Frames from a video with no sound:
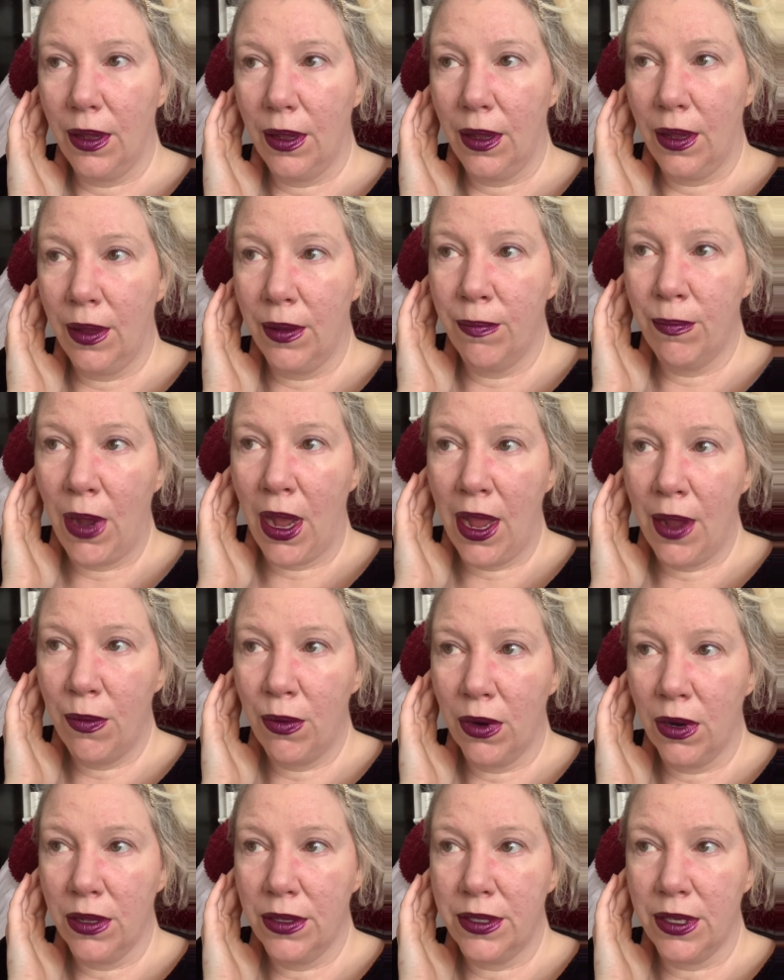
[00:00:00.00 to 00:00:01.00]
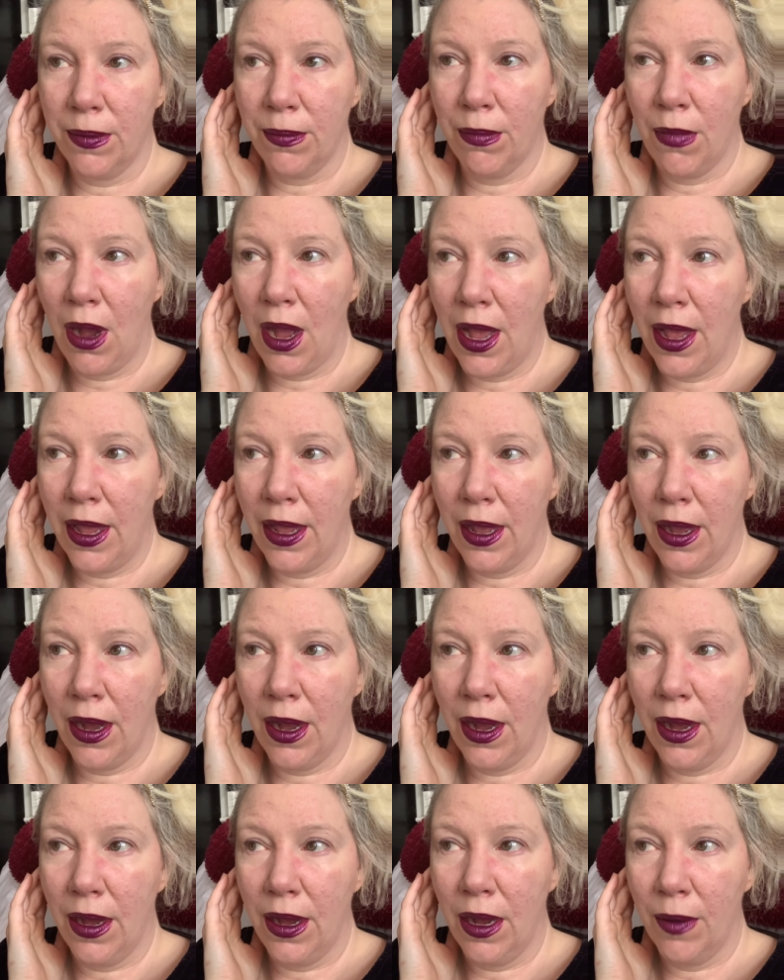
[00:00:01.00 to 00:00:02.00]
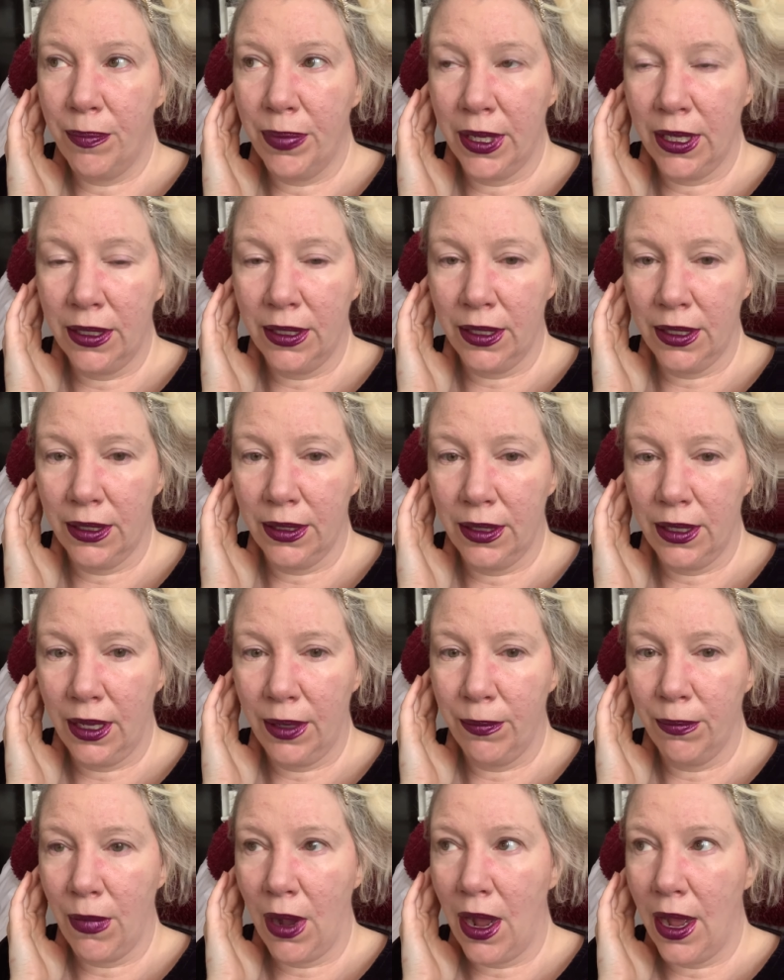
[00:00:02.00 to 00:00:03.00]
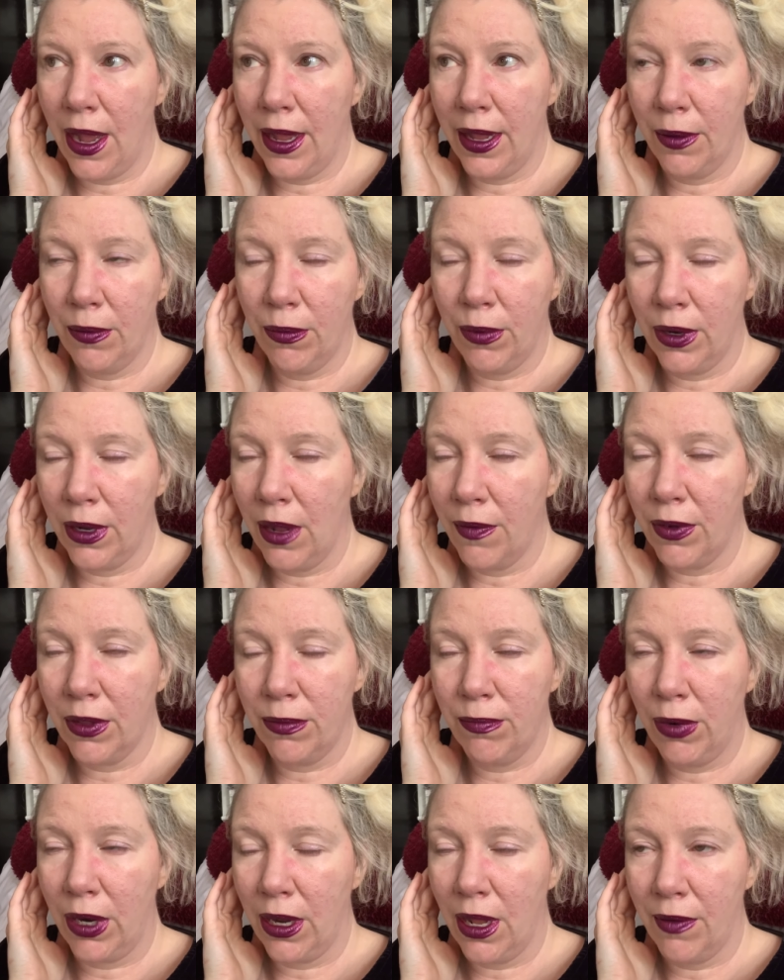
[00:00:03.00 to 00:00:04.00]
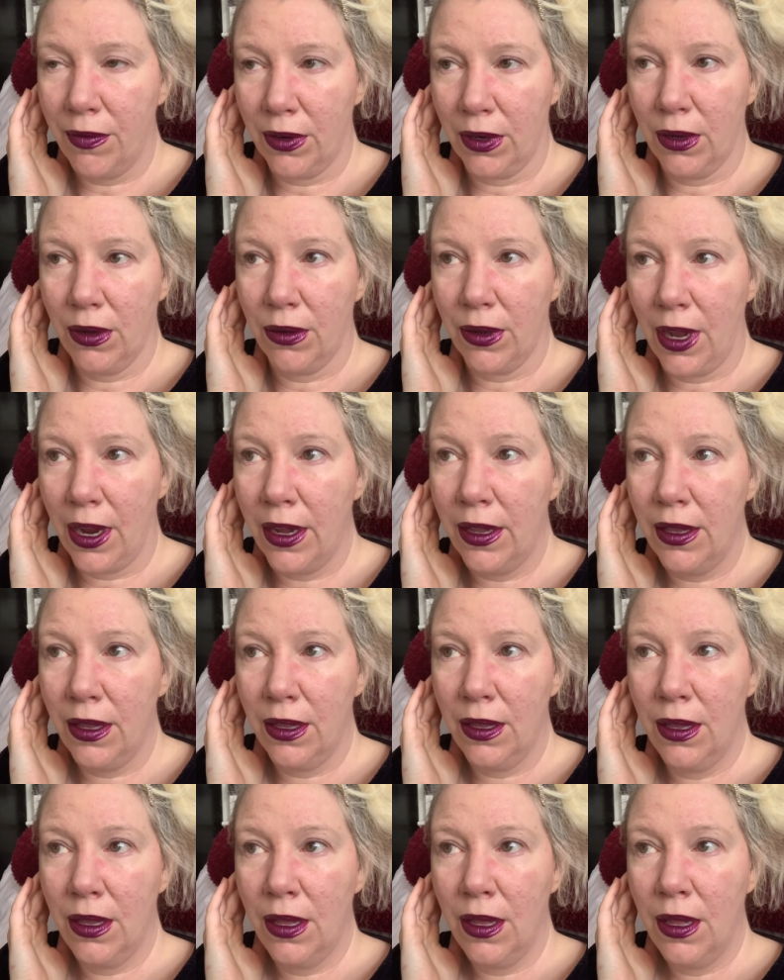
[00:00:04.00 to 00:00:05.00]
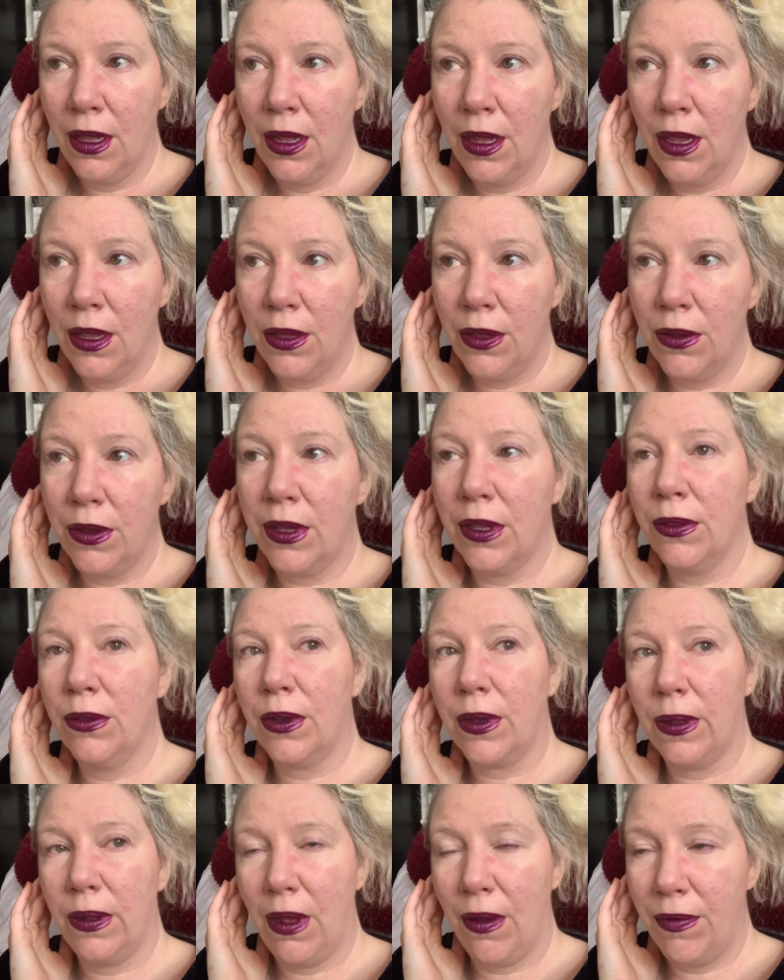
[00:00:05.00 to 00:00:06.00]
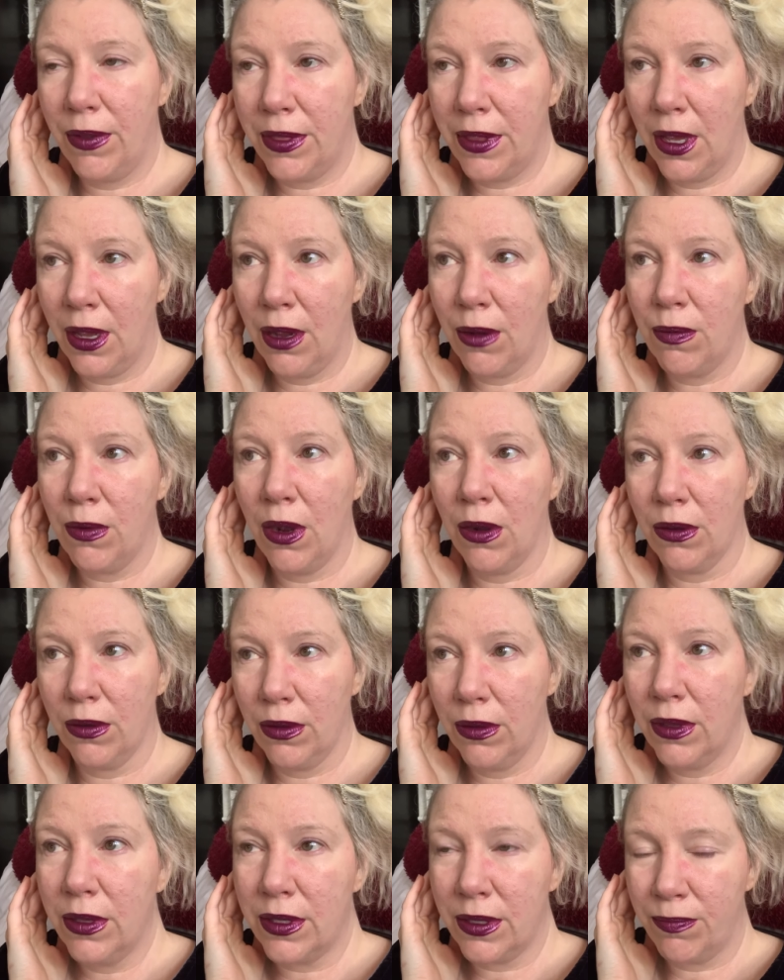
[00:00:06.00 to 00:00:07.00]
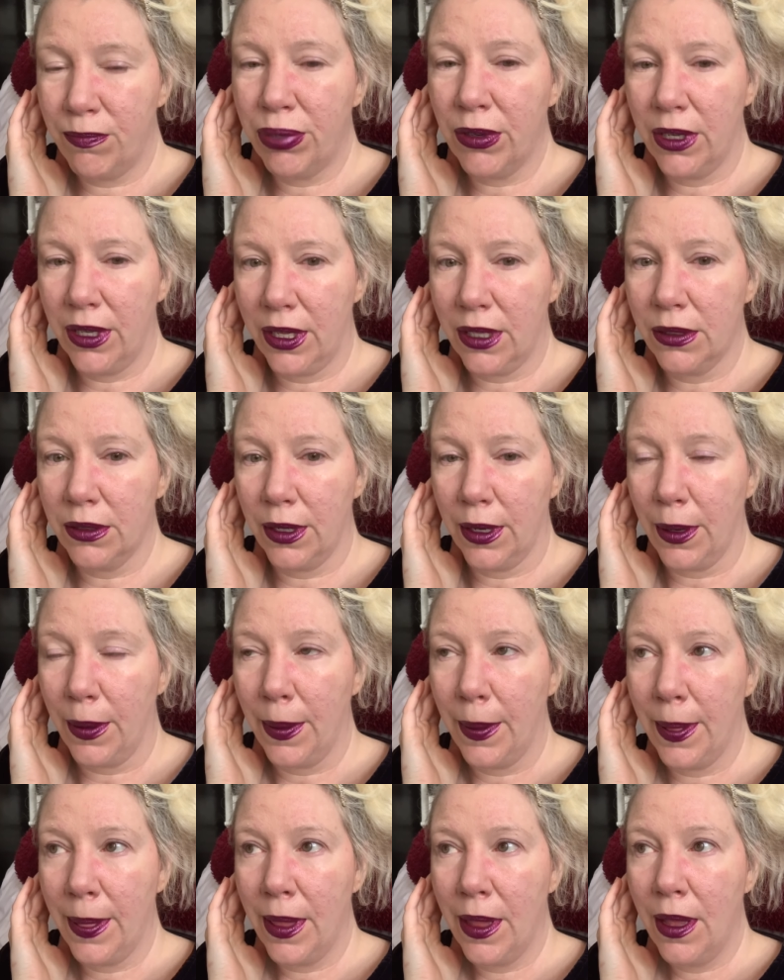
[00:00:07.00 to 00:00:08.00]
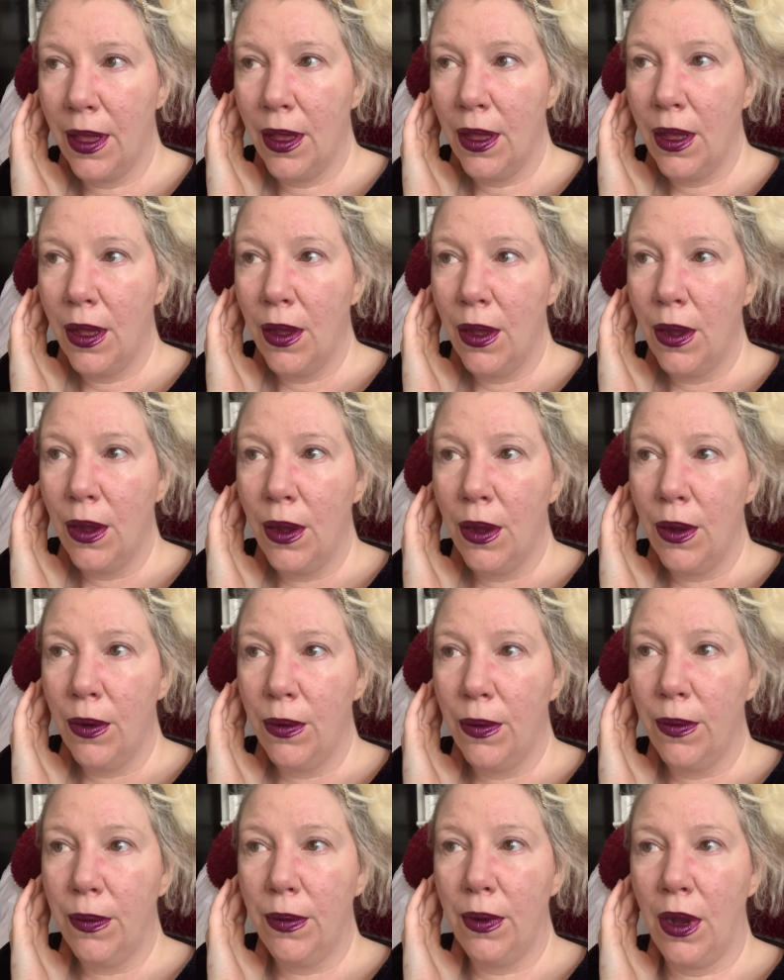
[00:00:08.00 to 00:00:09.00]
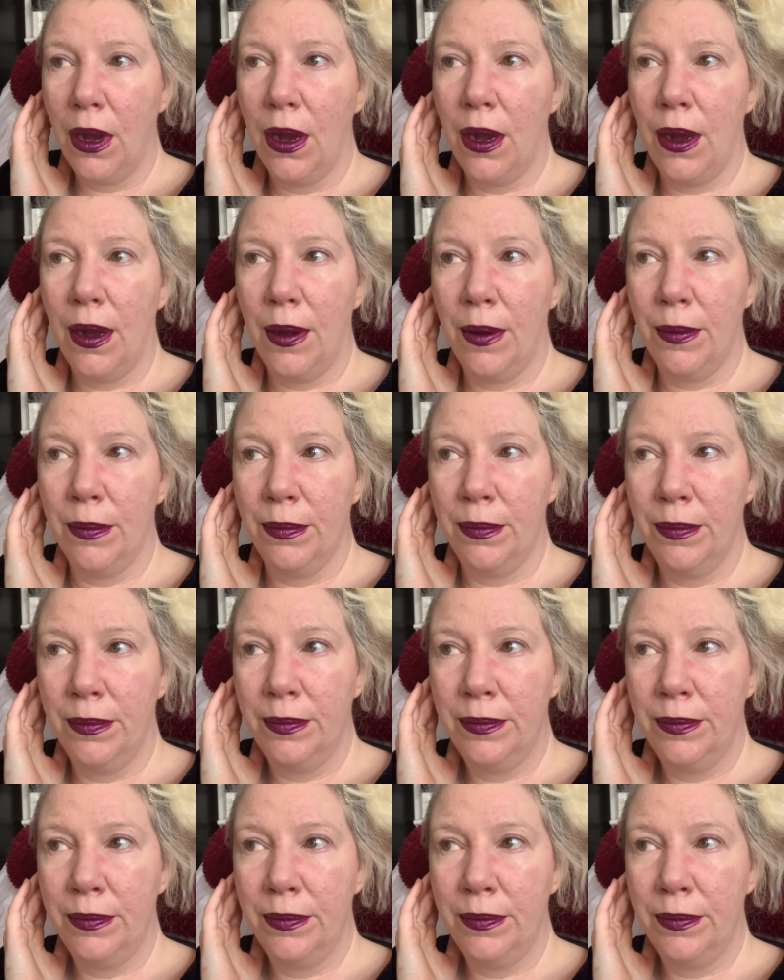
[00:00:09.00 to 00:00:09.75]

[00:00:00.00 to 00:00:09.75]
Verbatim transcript: in my words, in my uh, opinion, in my whatever, whatever, all right? You can look at everything I wrote, it's pretty clear. Um,